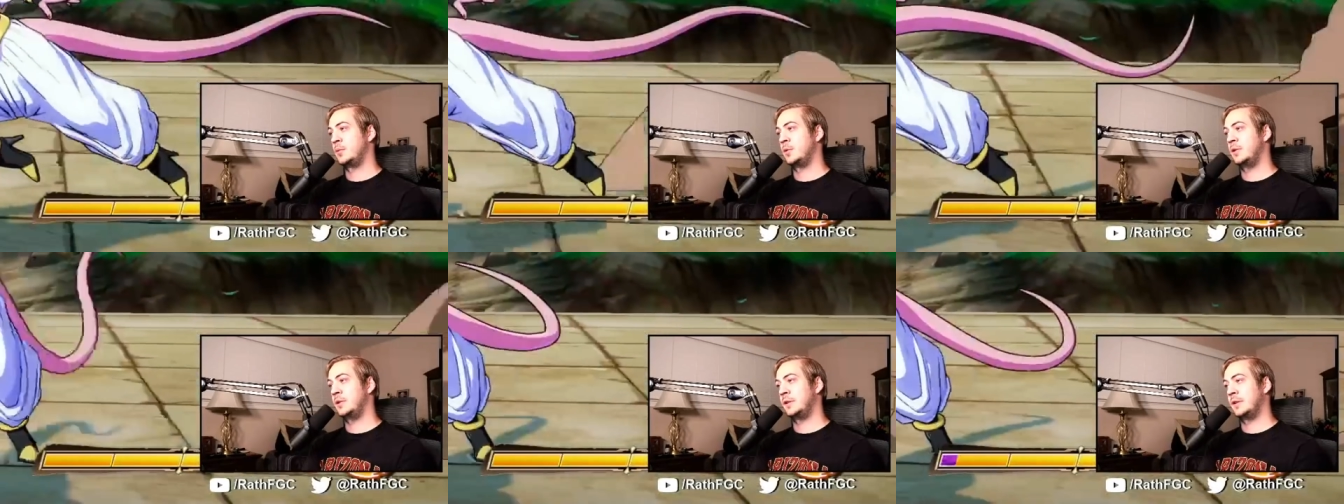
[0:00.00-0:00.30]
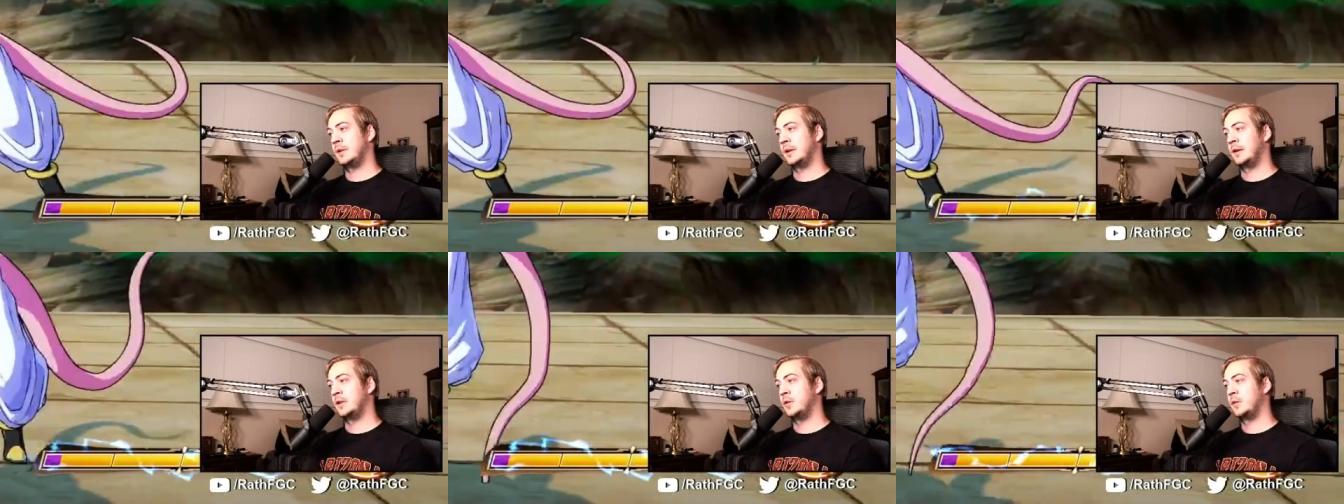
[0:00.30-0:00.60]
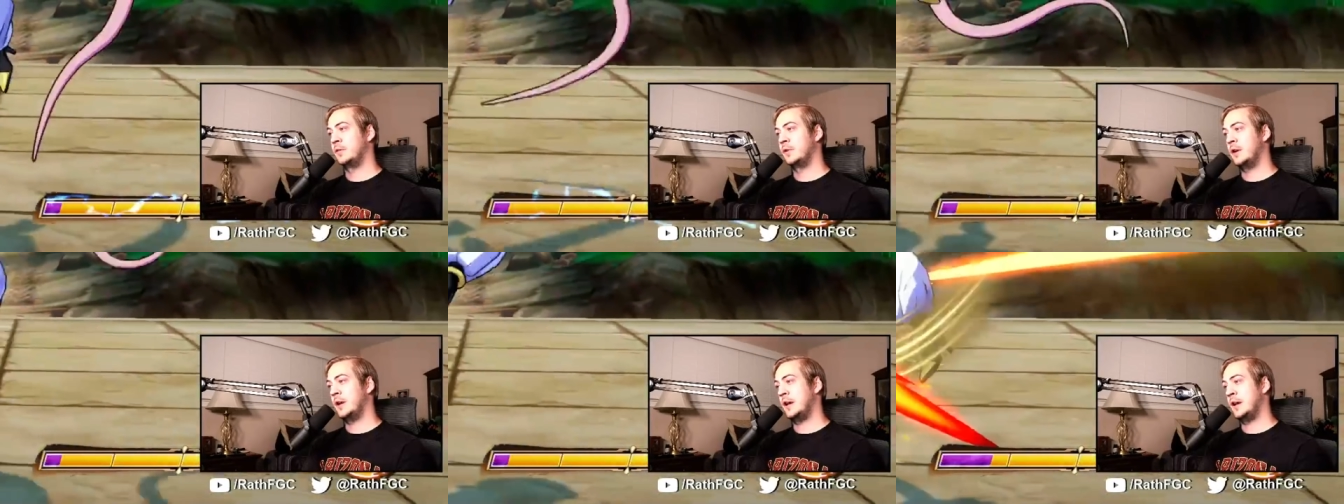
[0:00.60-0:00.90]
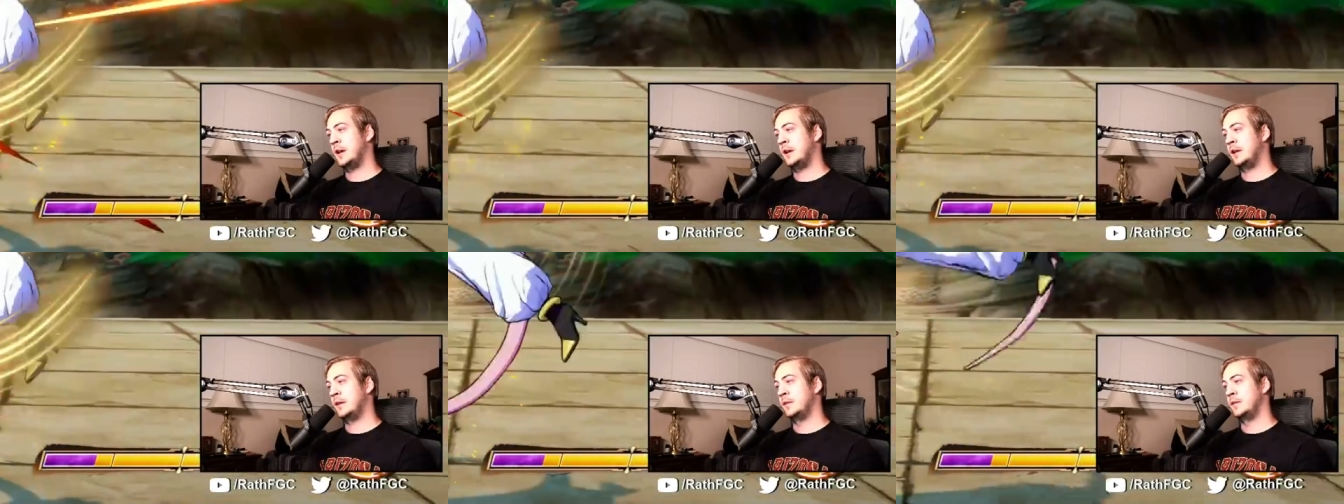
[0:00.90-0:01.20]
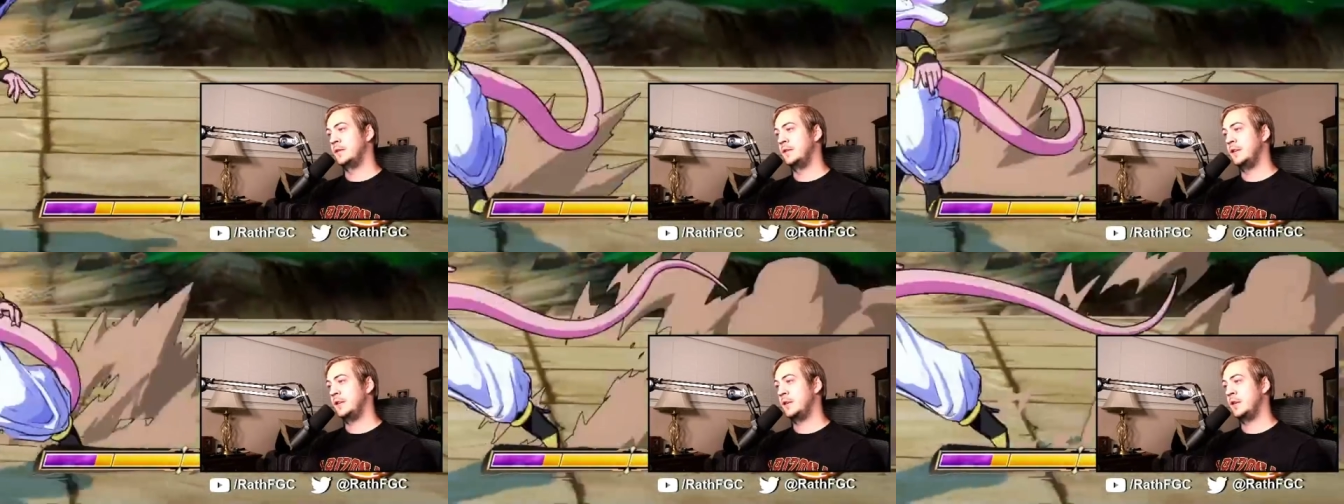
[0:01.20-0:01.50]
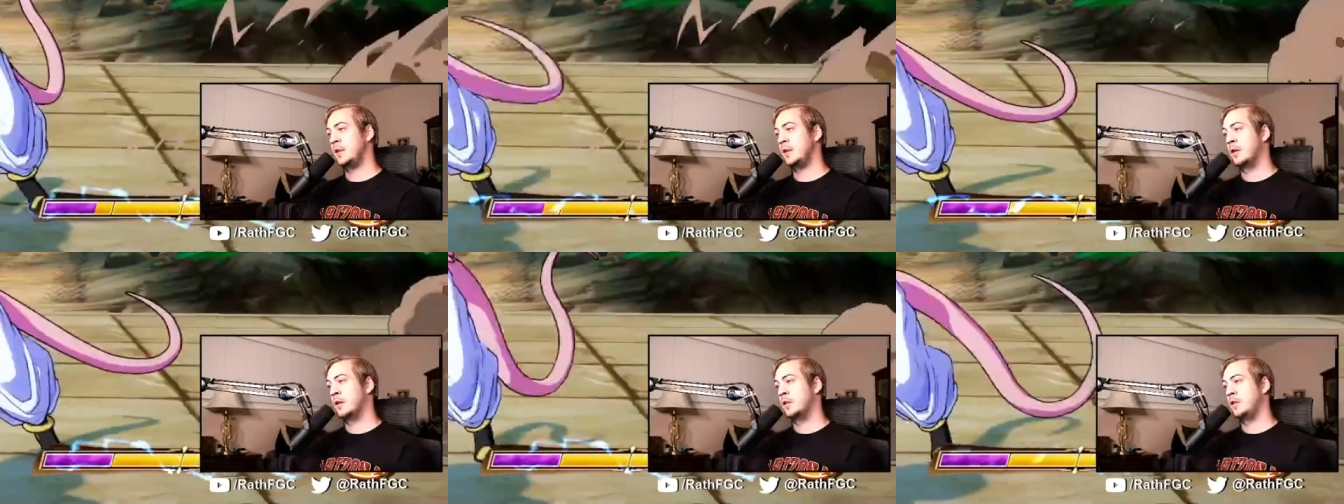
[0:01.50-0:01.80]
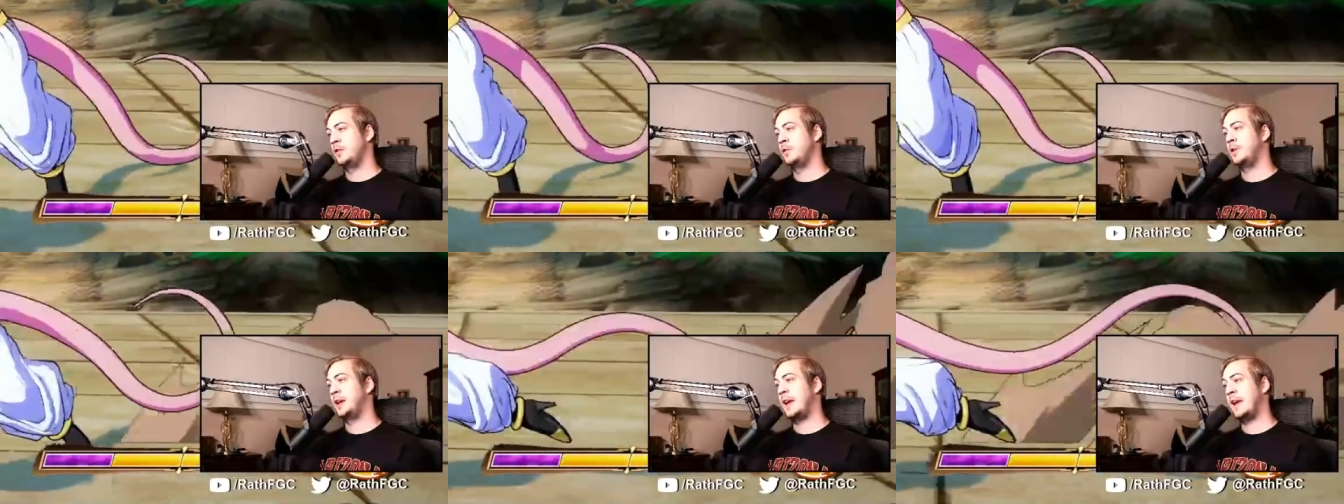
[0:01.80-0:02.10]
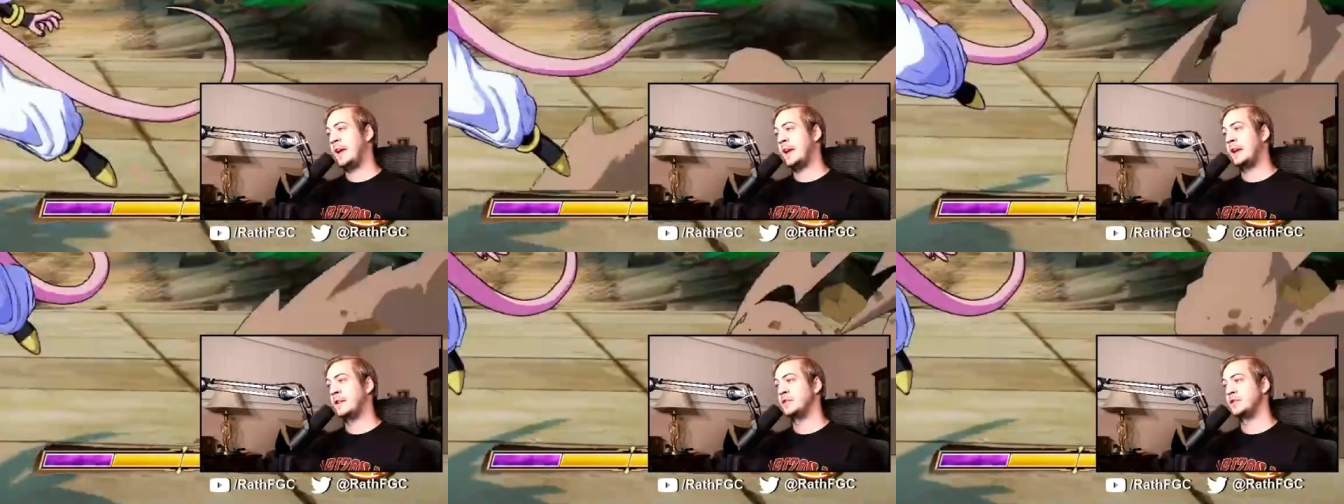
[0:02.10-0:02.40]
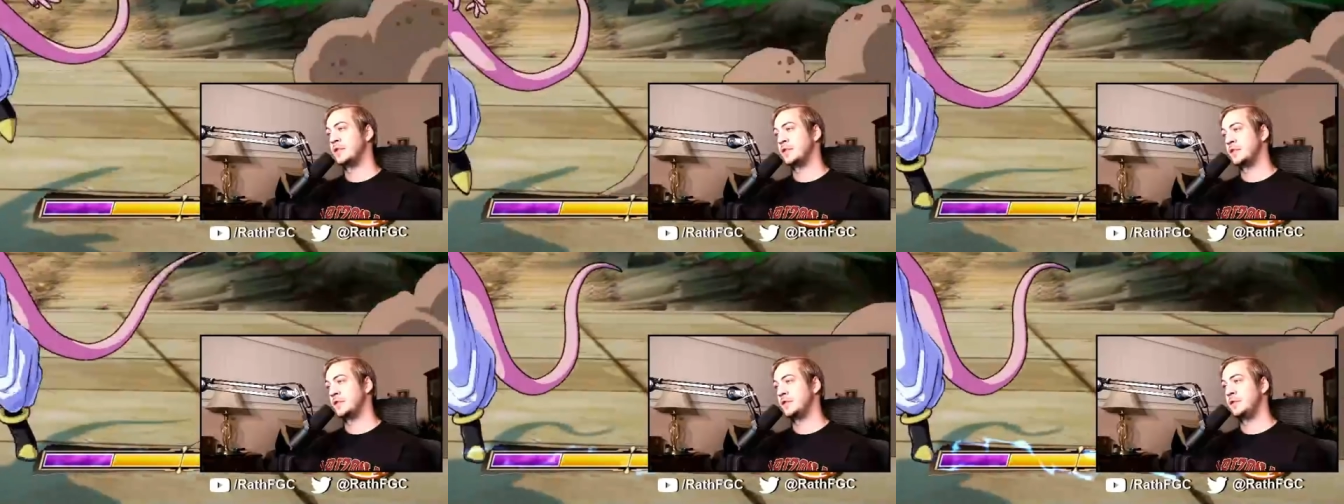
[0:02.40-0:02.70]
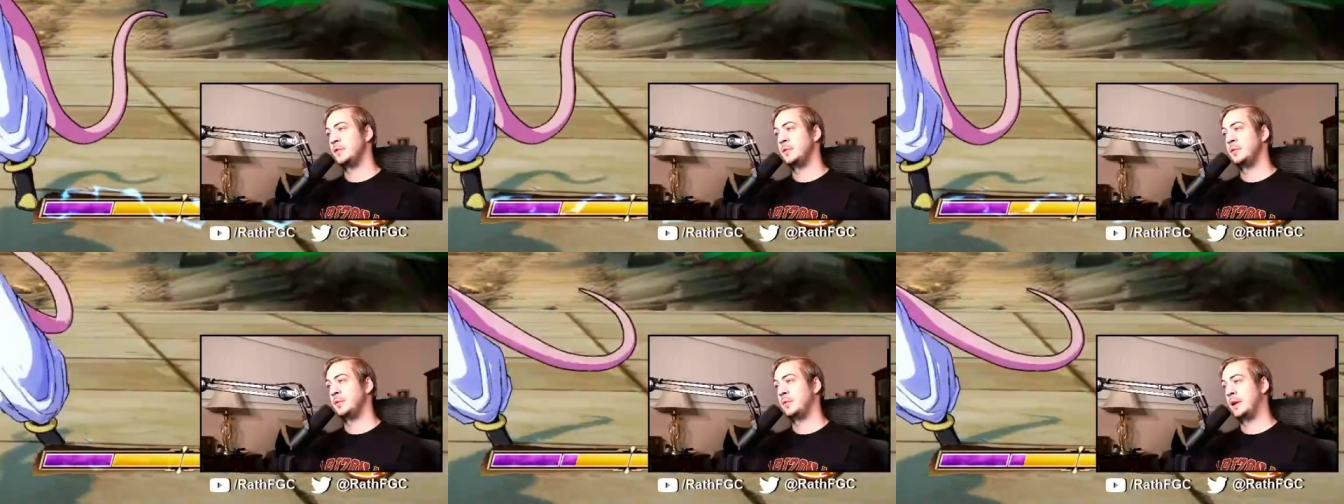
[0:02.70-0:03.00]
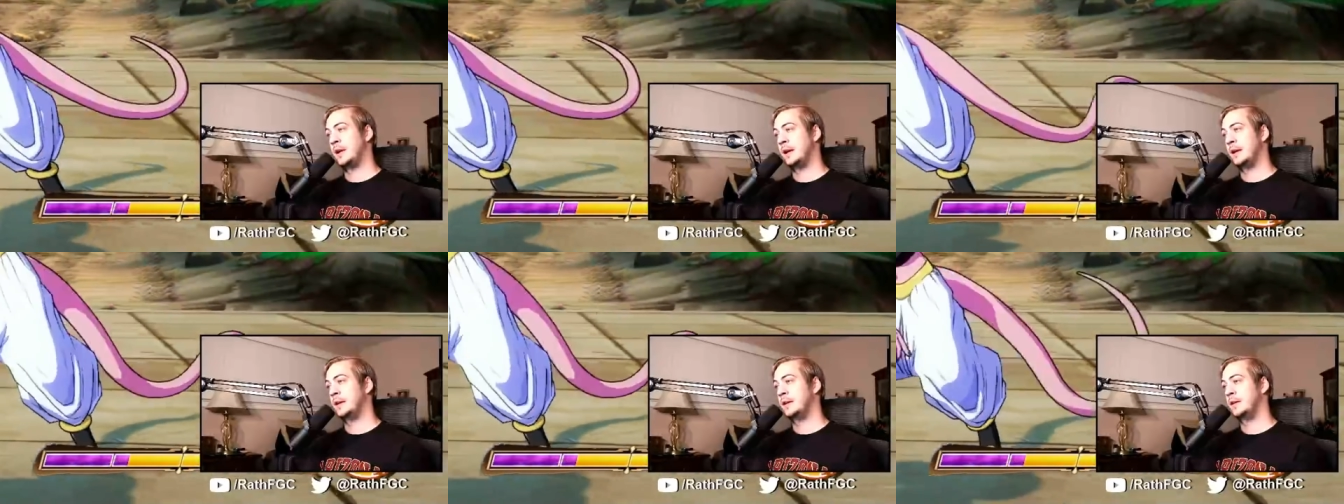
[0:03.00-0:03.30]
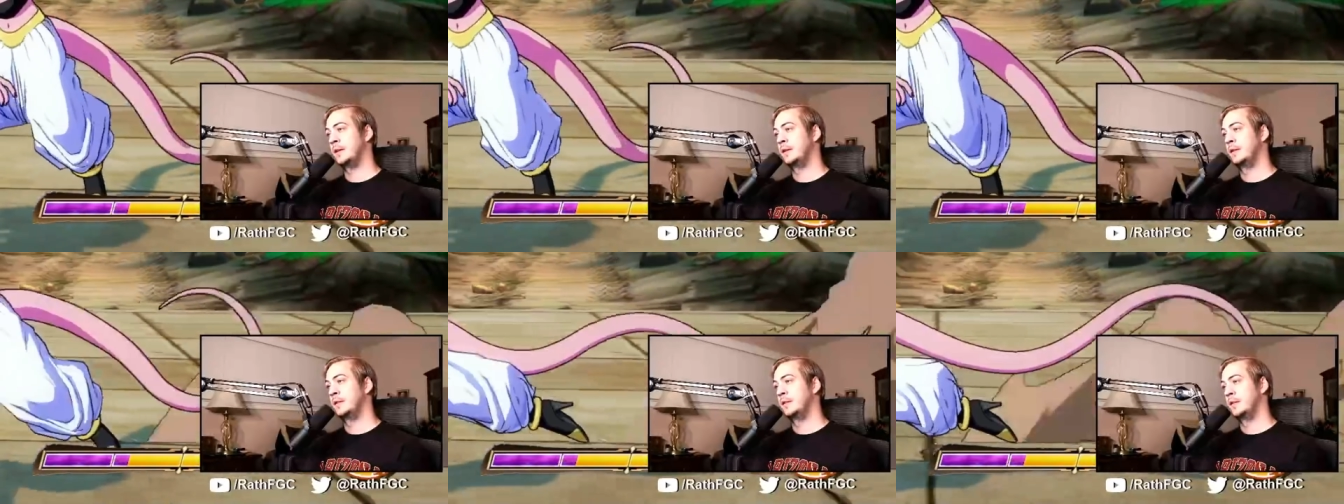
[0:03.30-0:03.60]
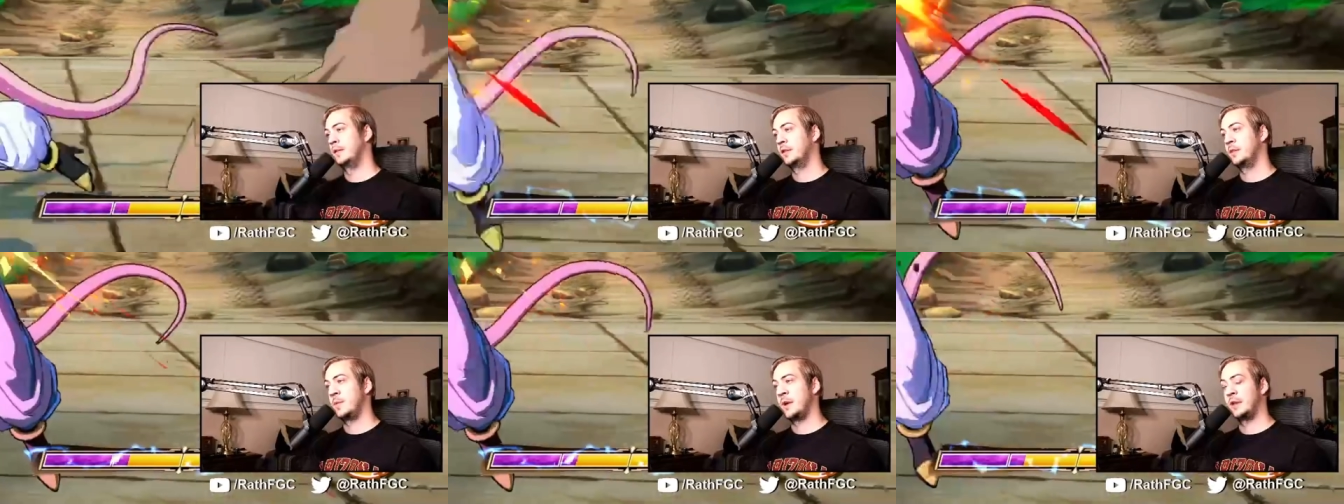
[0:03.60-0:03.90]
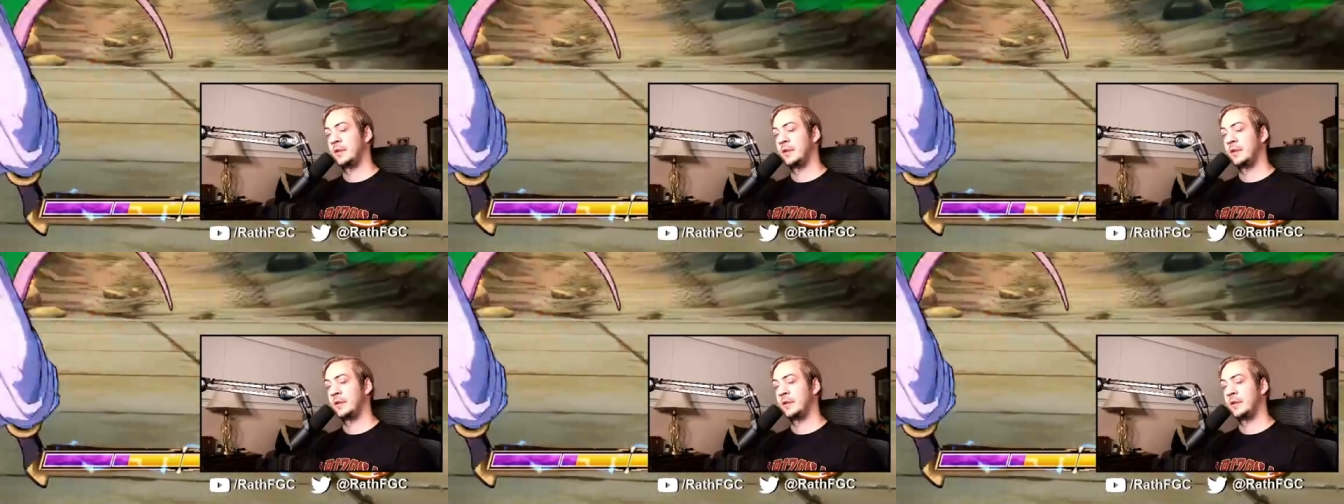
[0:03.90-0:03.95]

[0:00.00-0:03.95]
willing to like overhead and DR, you can just do like grand